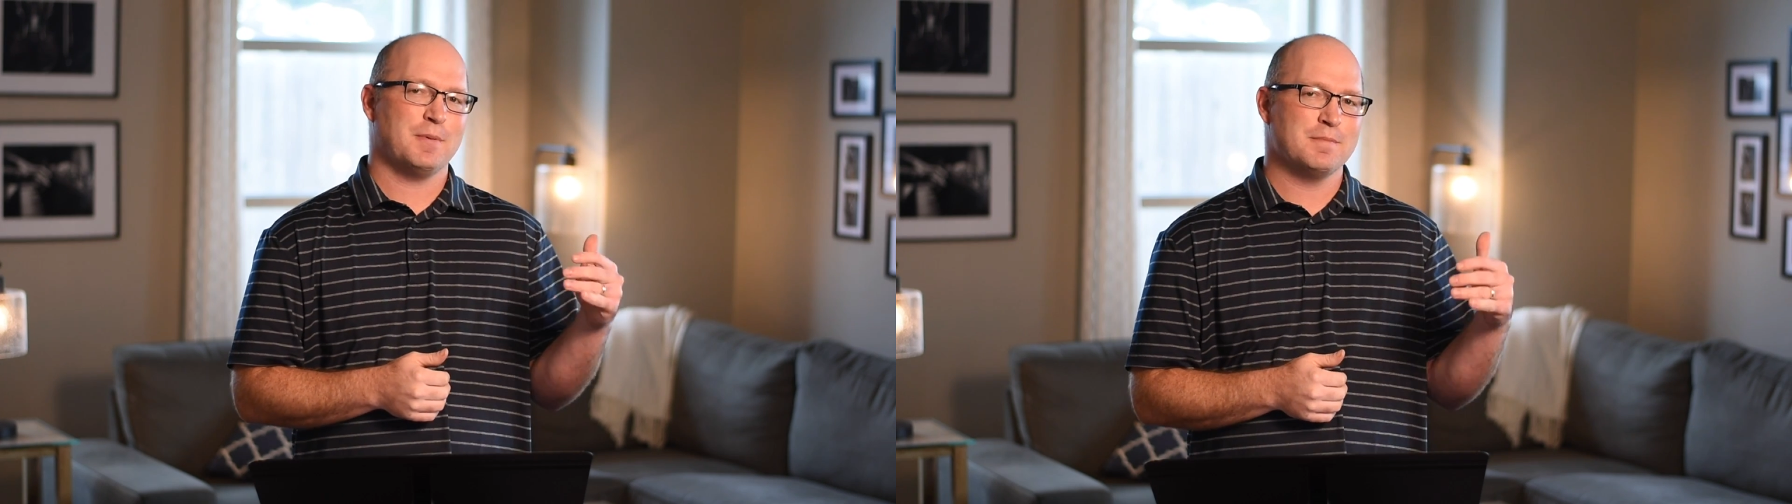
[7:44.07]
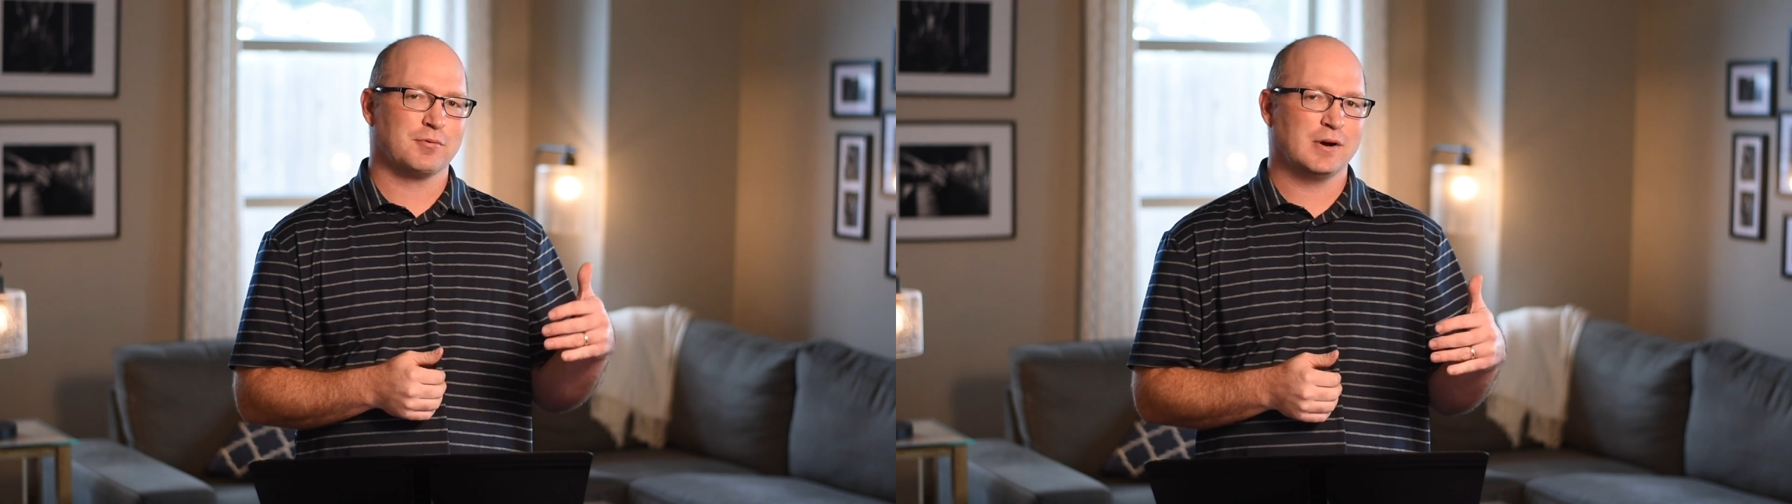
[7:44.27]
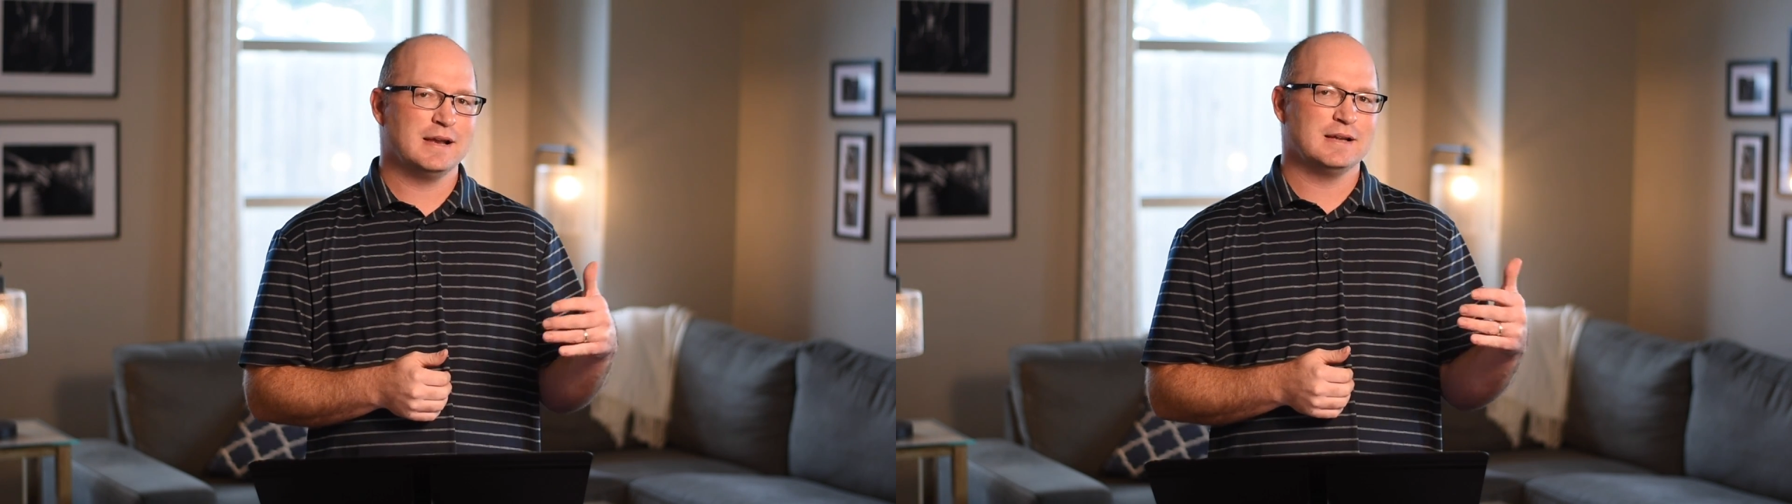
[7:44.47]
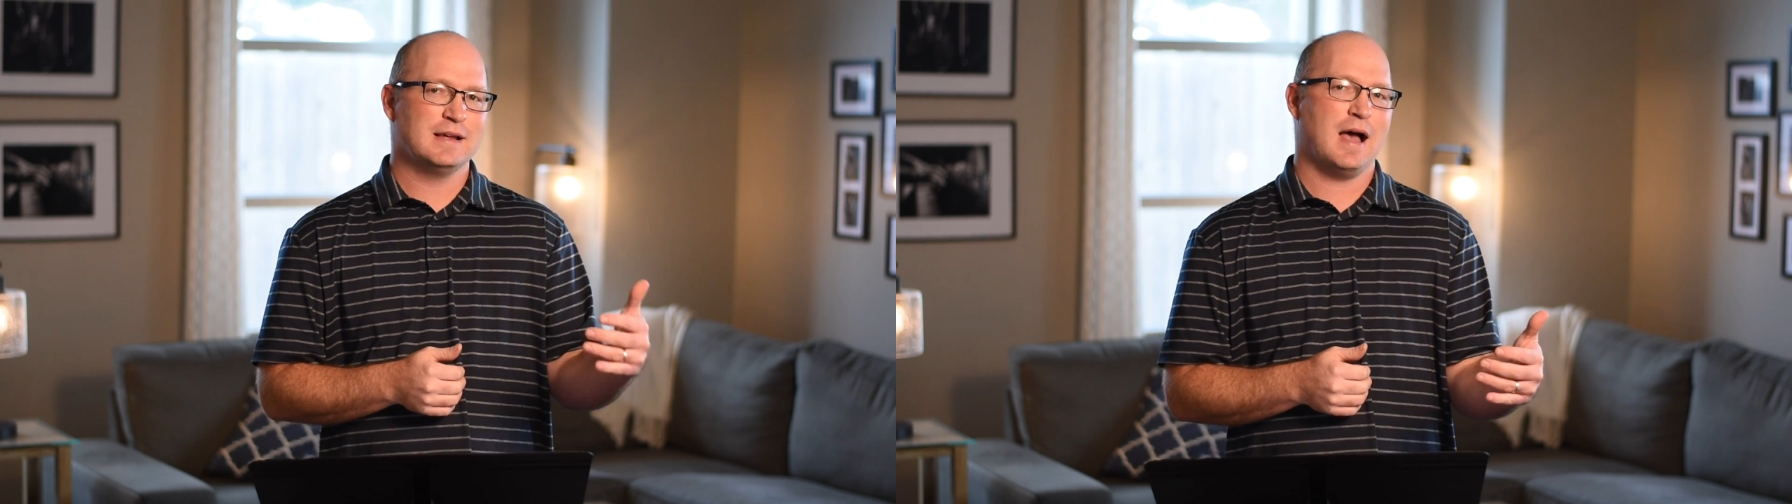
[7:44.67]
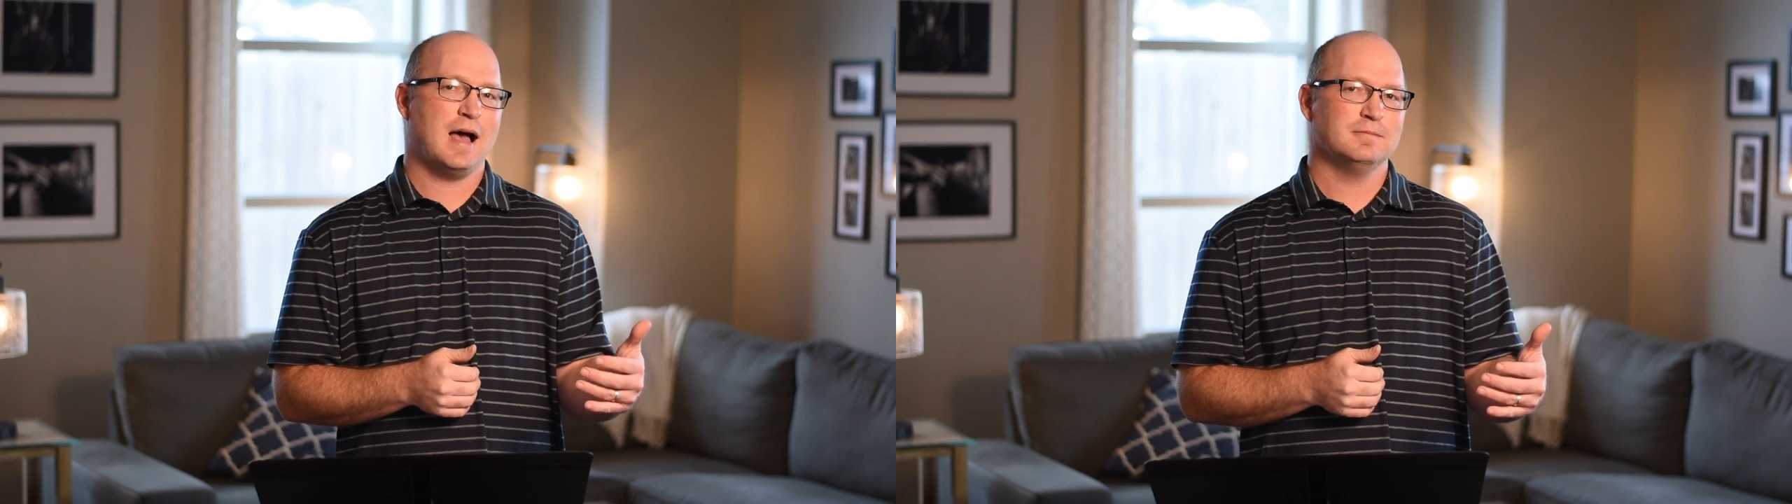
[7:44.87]
and pray to
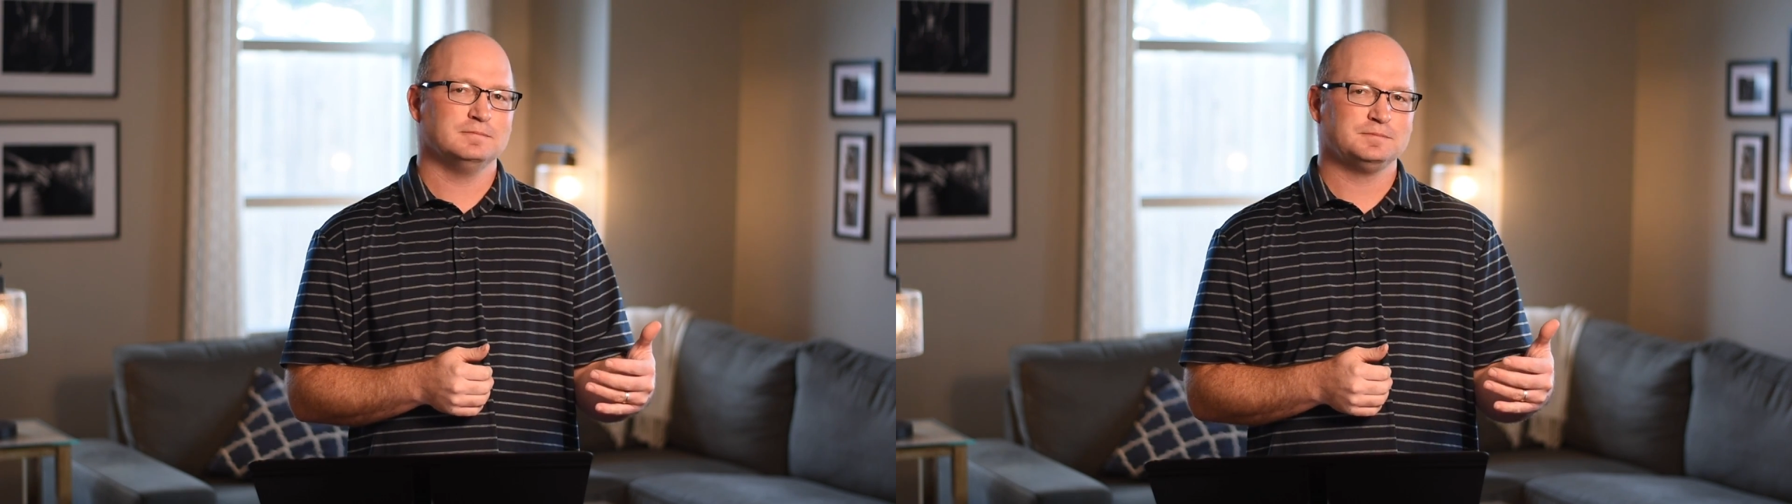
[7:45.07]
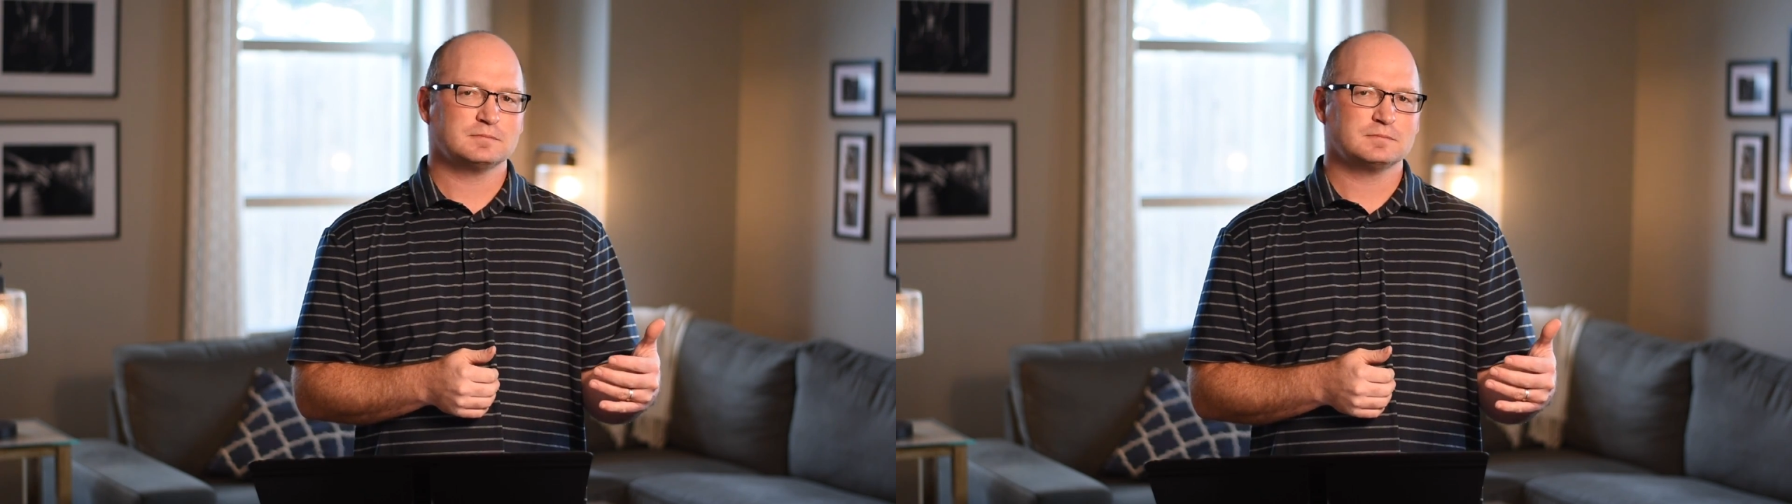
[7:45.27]
God,